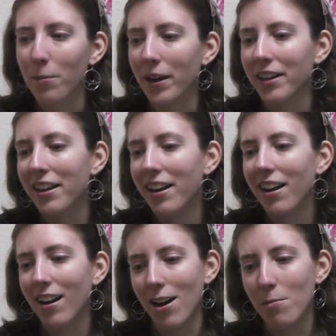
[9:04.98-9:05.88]
but
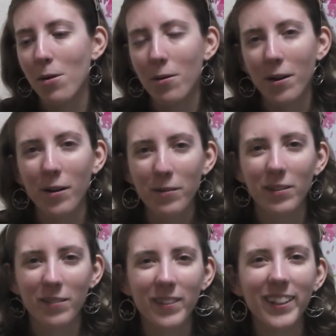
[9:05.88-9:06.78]
it'd
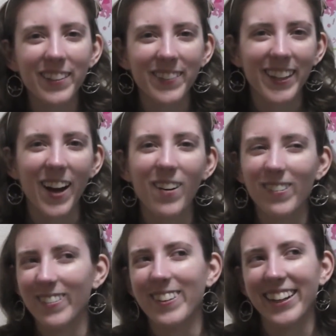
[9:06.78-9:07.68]
be really, really
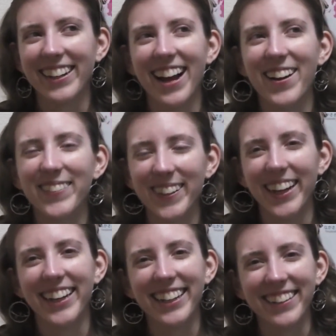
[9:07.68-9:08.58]
helpful if I could have
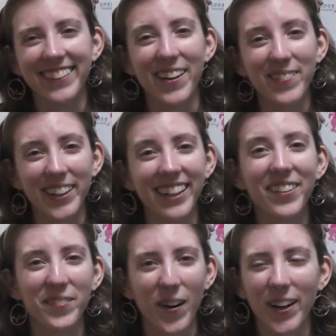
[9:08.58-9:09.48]
like internet by the end
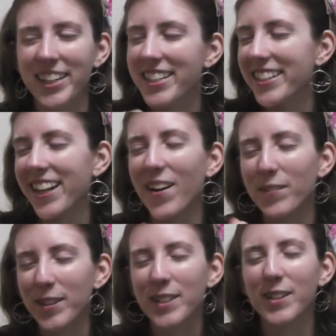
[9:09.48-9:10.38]
of March. That would
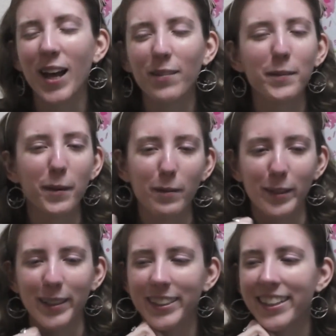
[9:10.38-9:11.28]
be
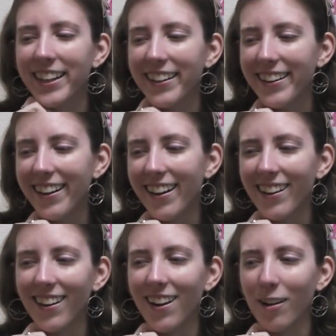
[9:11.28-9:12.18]
perfect.
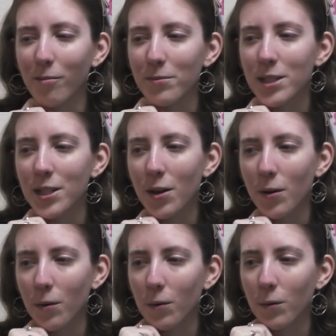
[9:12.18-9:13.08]

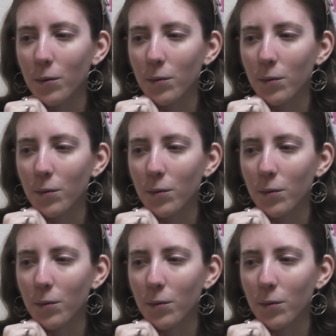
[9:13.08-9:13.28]
So